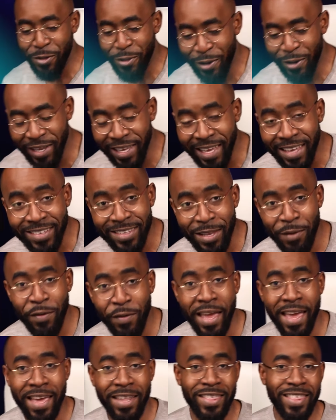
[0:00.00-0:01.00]
longest, I've
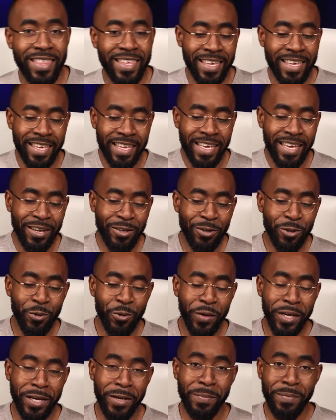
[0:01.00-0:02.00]
had the
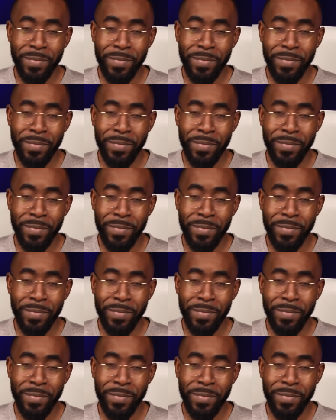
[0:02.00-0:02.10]
dream